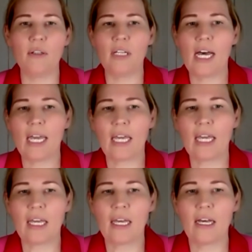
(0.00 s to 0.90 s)
like
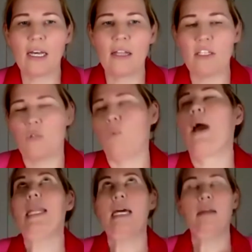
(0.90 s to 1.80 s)
this
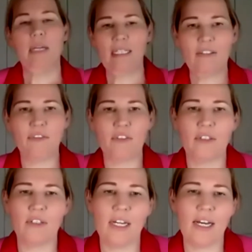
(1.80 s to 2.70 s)
weight had been
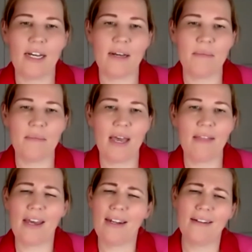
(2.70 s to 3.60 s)
lifted,
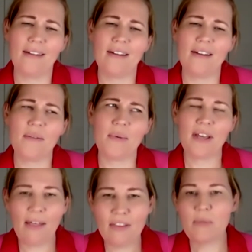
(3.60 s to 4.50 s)
and that with
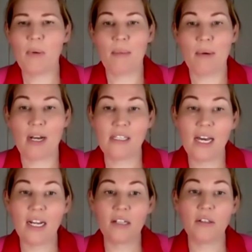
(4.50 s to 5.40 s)
others by my
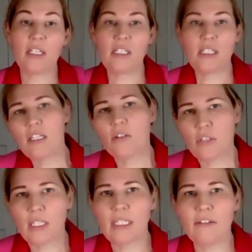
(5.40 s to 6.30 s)
side, I could continue
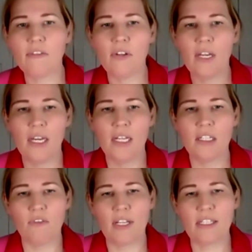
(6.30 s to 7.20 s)
to live
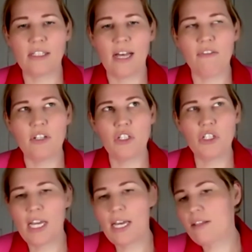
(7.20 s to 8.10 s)
defence life and
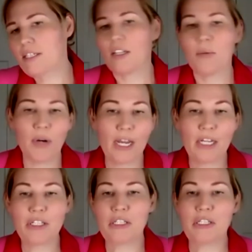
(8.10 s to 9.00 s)
share the
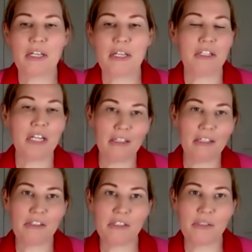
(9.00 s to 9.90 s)
celebrations and the
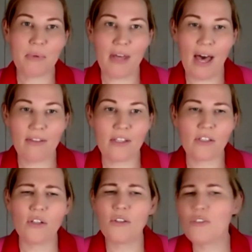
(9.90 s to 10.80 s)
challenges with
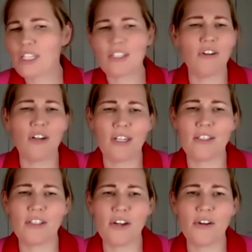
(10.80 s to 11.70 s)
others who just got it.
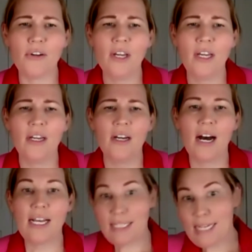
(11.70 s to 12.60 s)
So
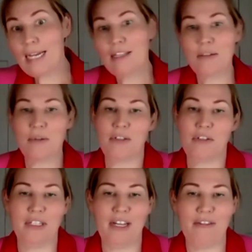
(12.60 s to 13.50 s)
I started the
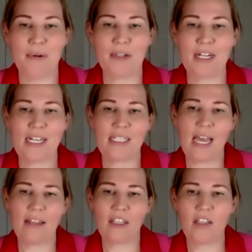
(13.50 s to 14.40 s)
Military Life podcast
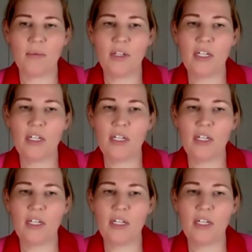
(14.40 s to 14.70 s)
and the community